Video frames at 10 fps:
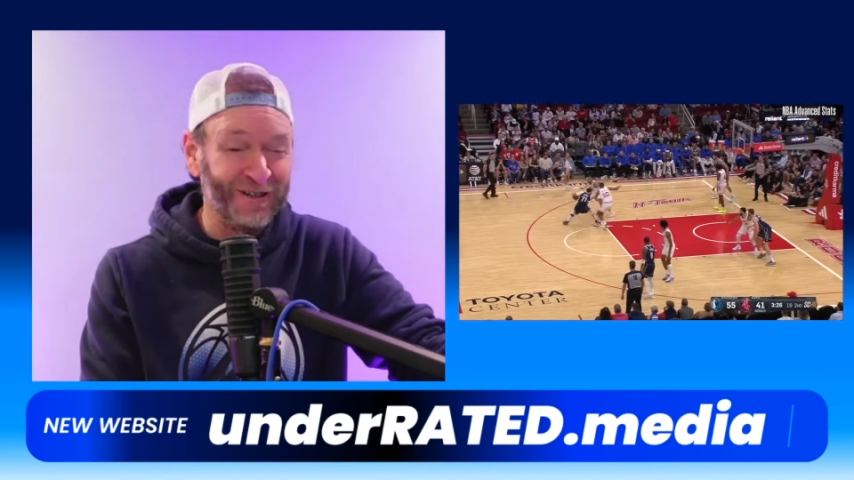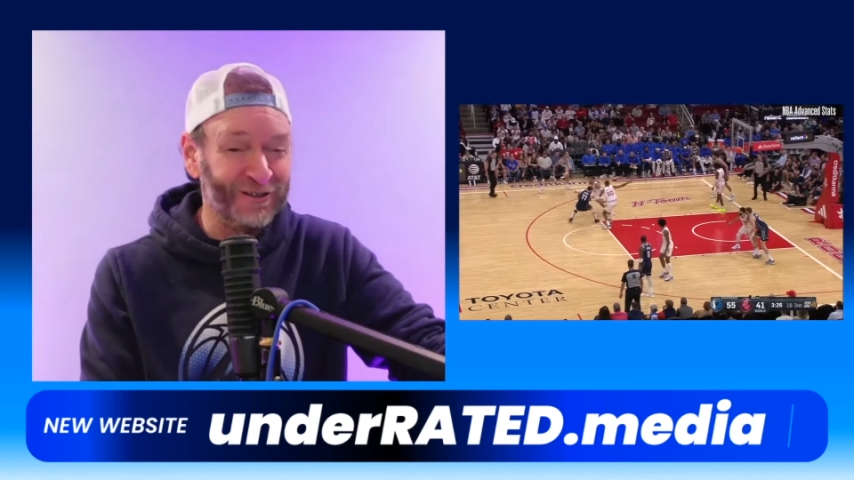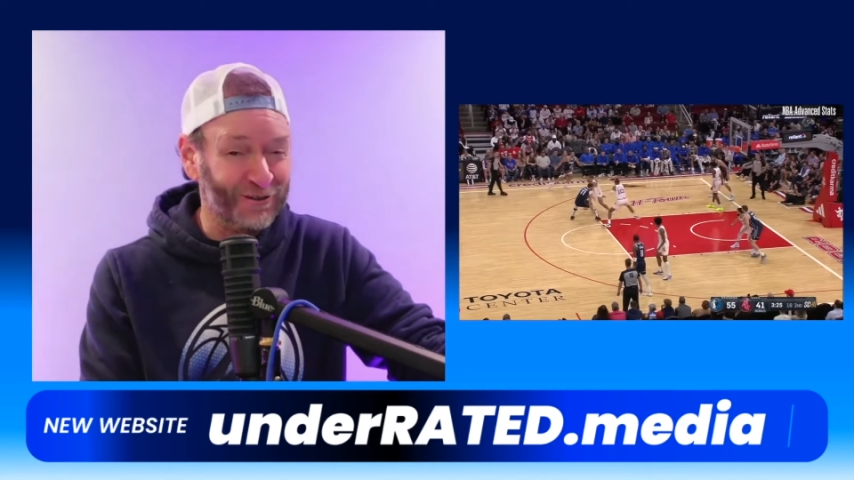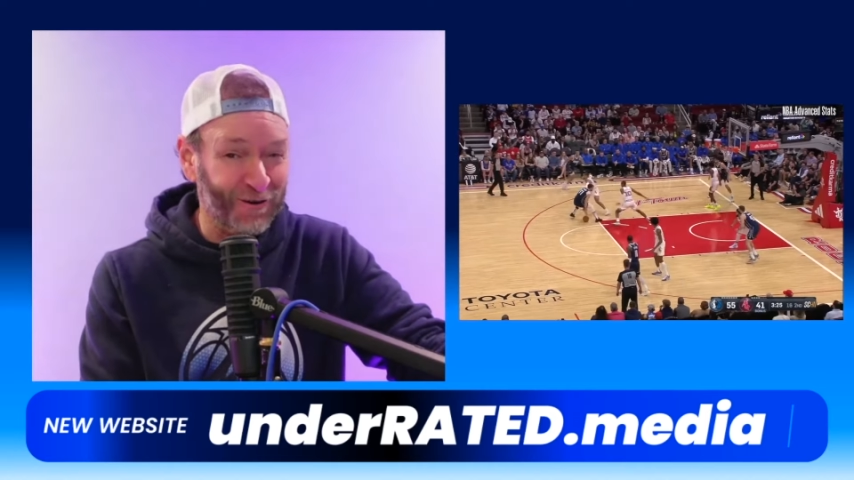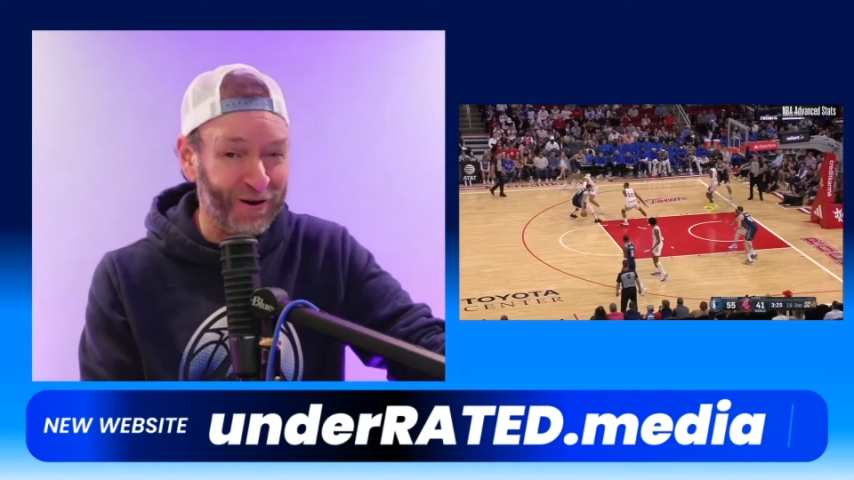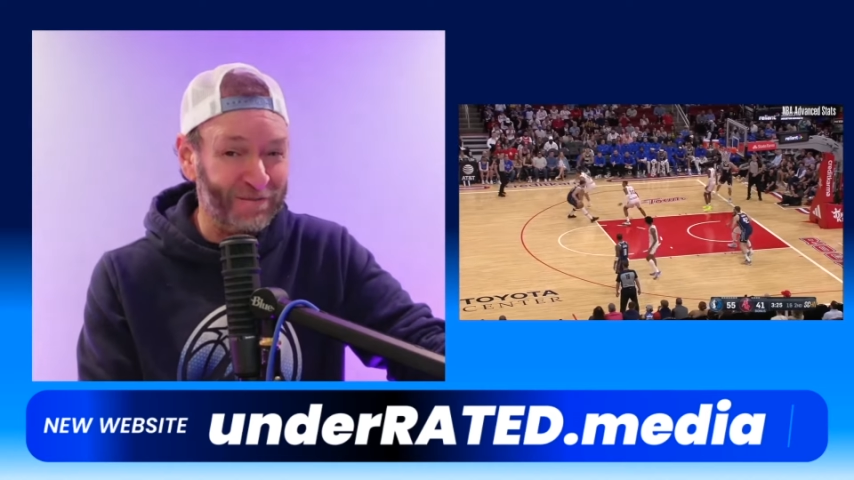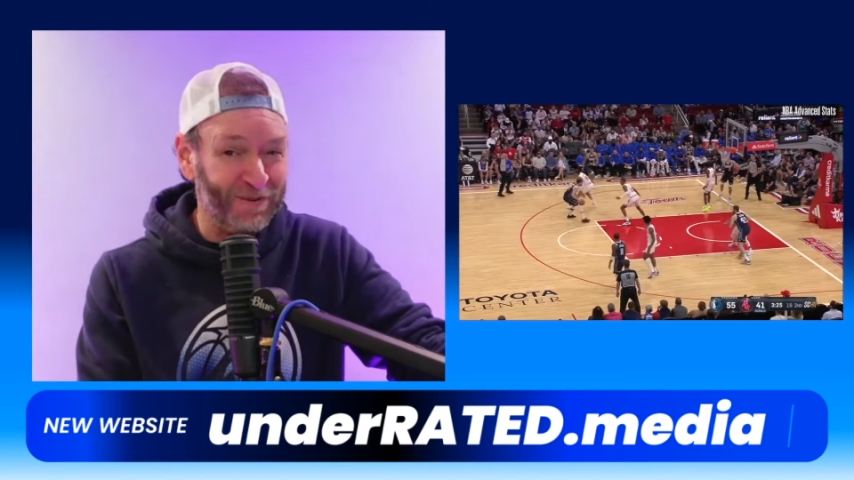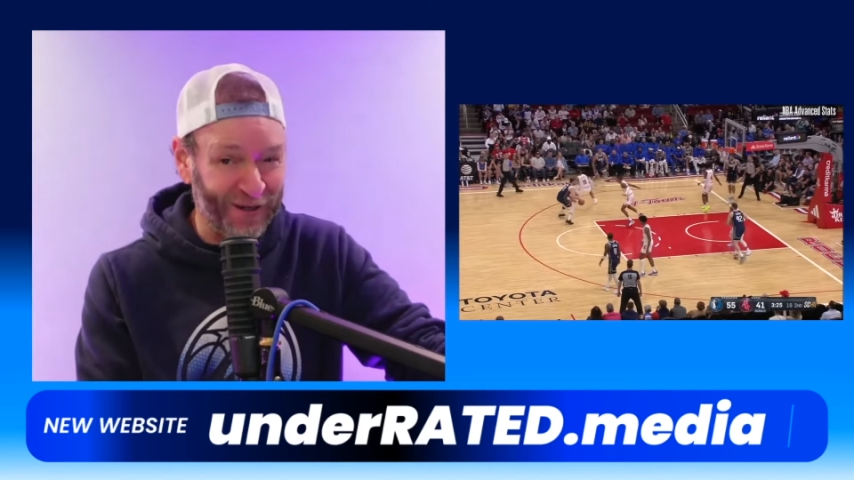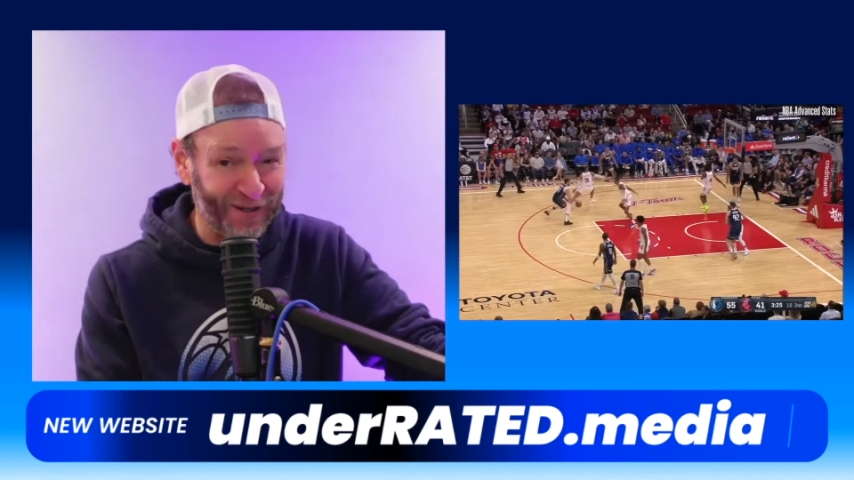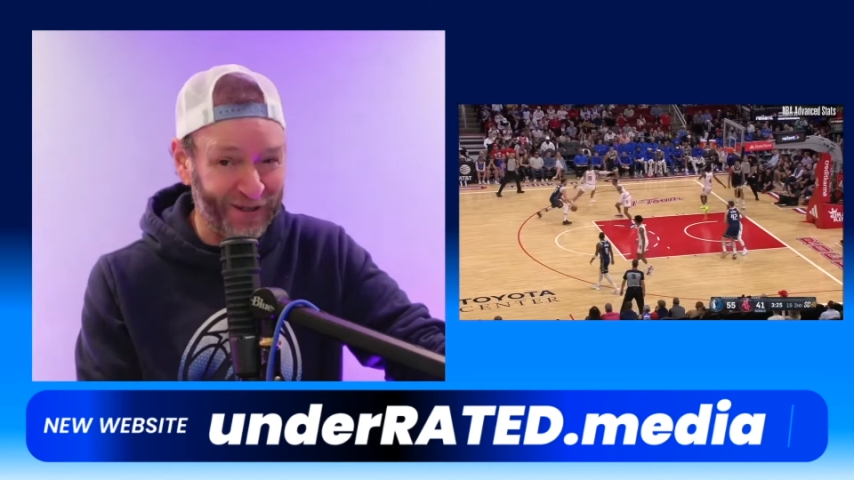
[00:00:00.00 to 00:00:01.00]
Detroit
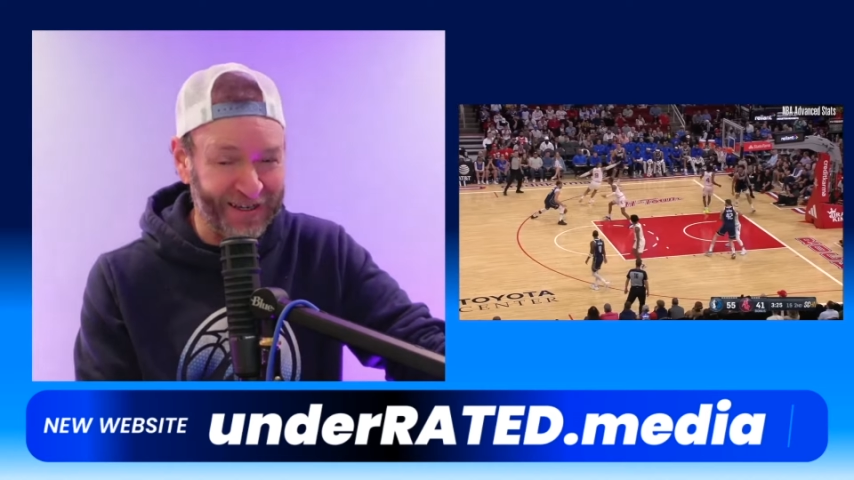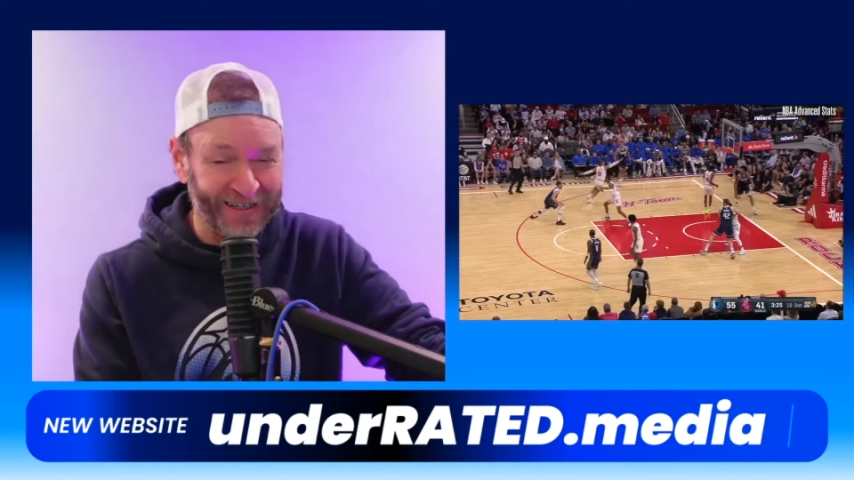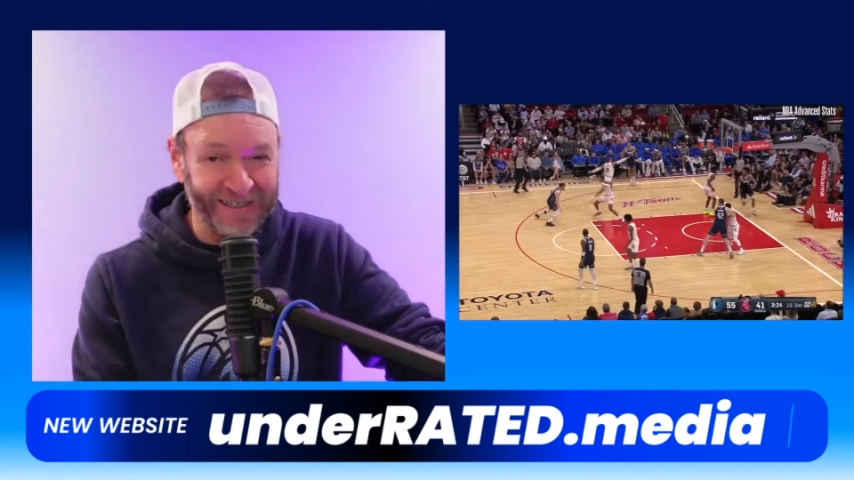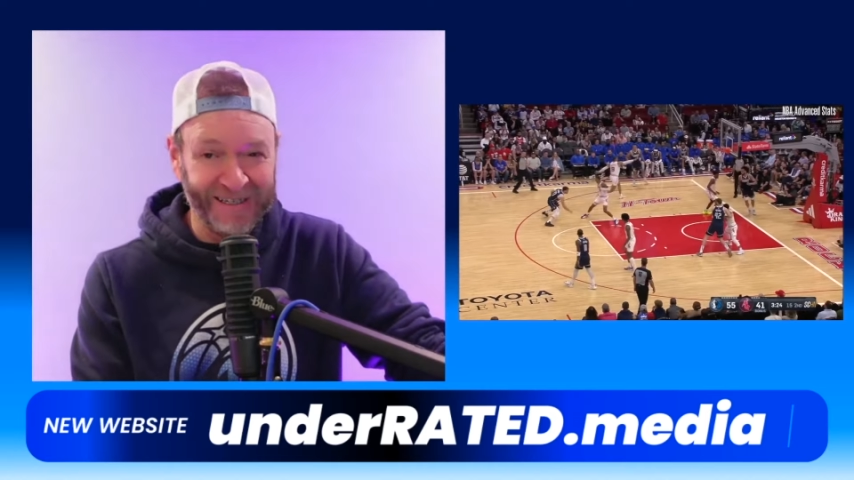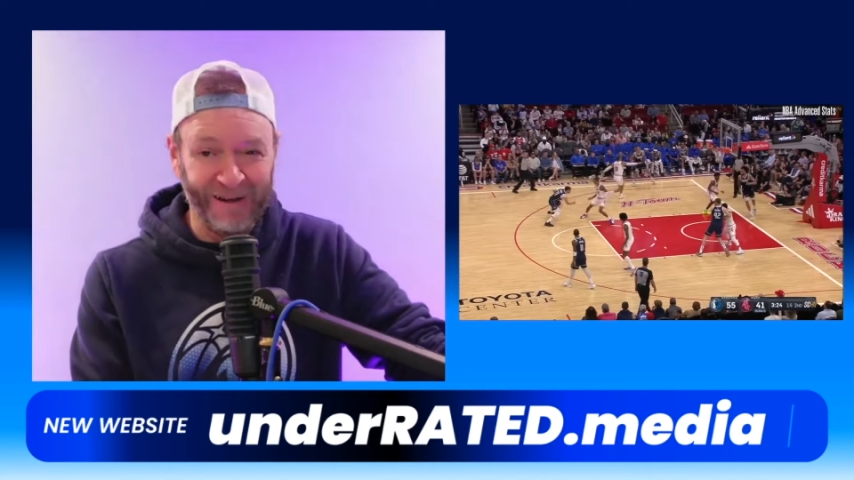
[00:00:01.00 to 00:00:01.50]
Pistons,